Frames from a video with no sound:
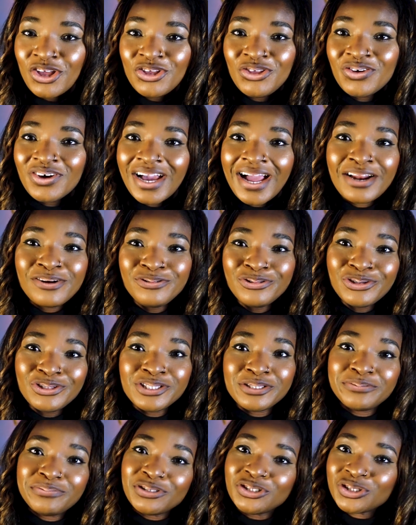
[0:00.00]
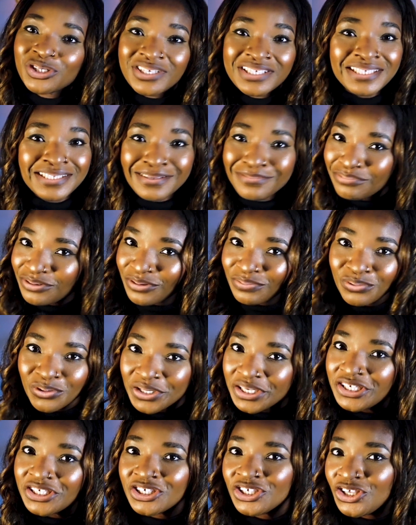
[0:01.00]
You cannot be trusting people
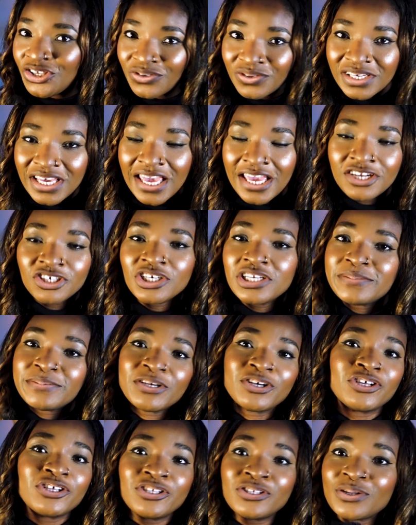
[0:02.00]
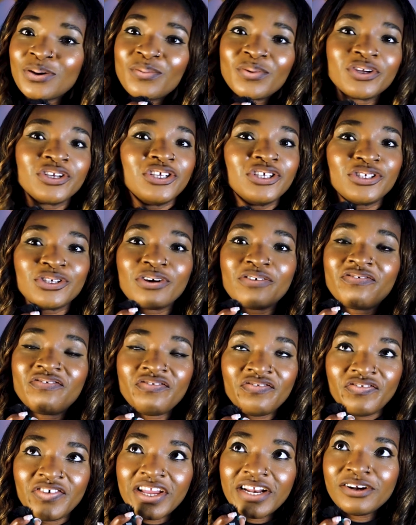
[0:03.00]
in the UK just because someone is your
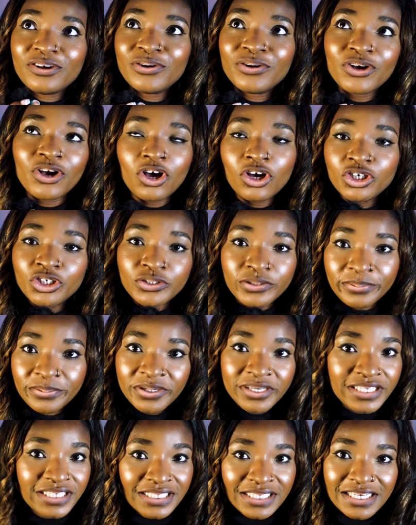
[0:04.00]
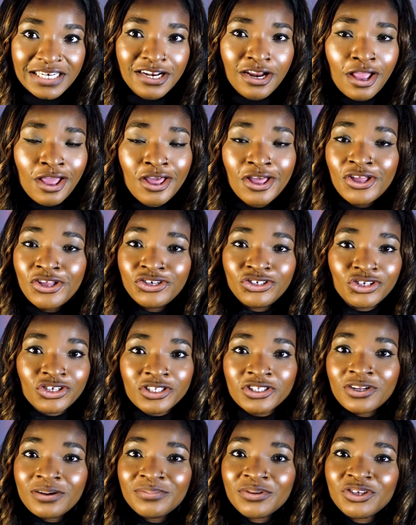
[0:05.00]
fellow country person
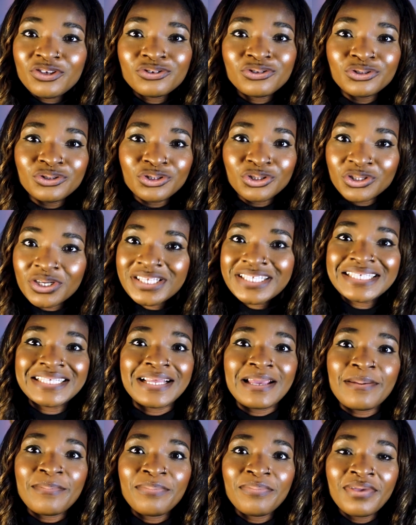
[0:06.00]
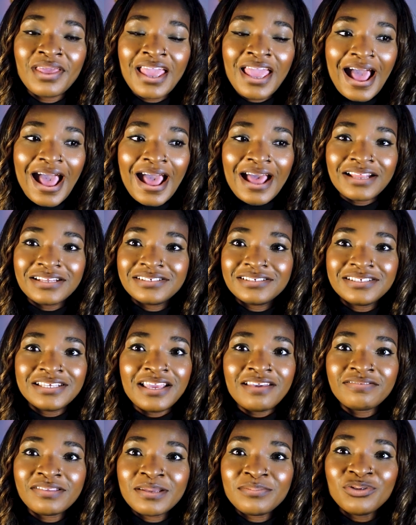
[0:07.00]
does not mean you should trust them and
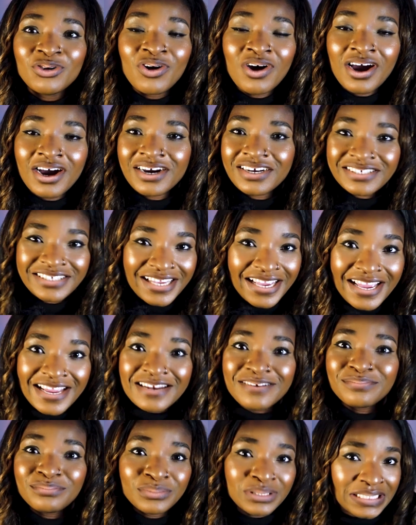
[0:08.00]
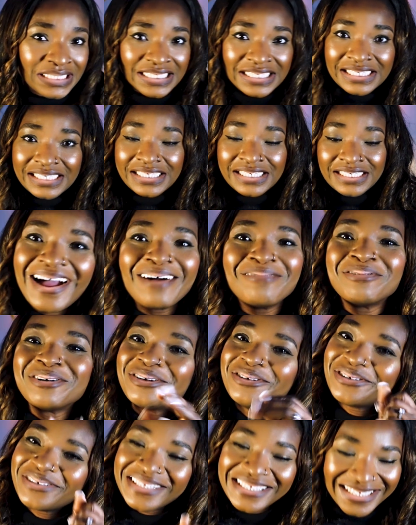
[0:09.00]
give them your hard earned money. I'm
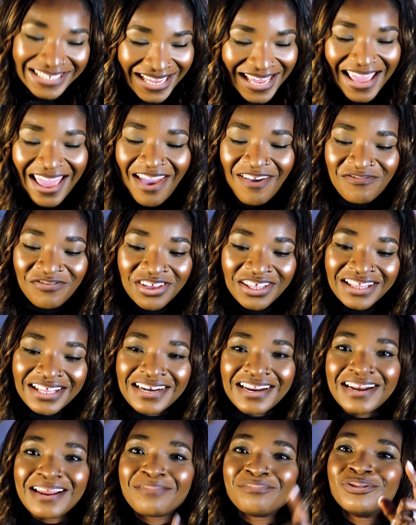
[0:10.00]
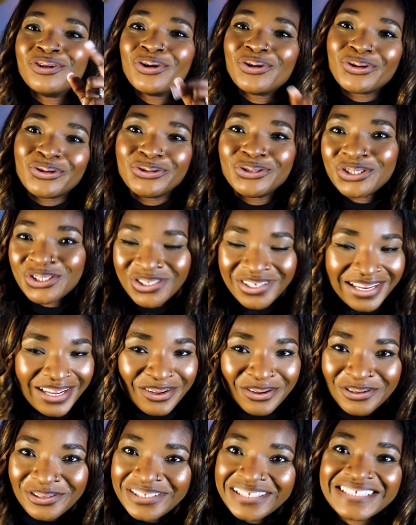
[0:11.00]
going to say everything and I'm not going to
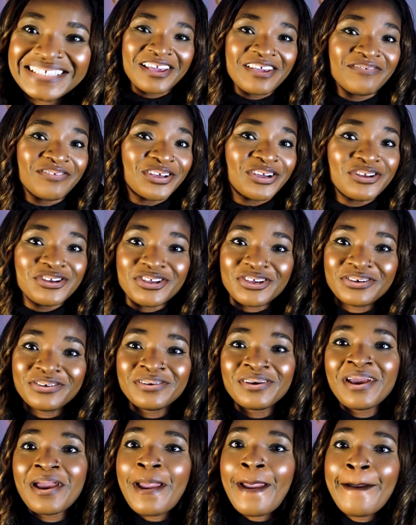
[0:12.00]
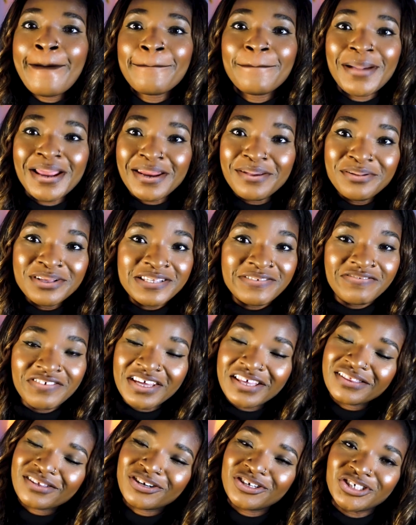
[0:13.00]
sugarcoat it. If you're new, my name is
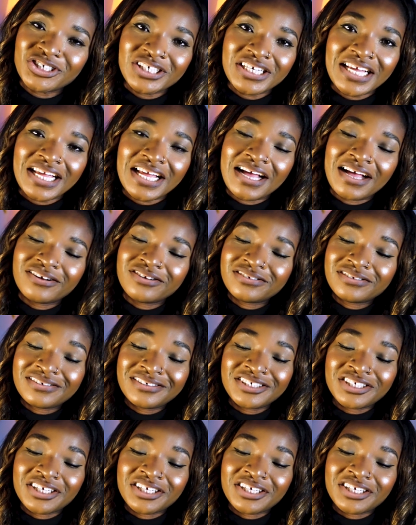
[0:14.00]
Faith Ojane, and on this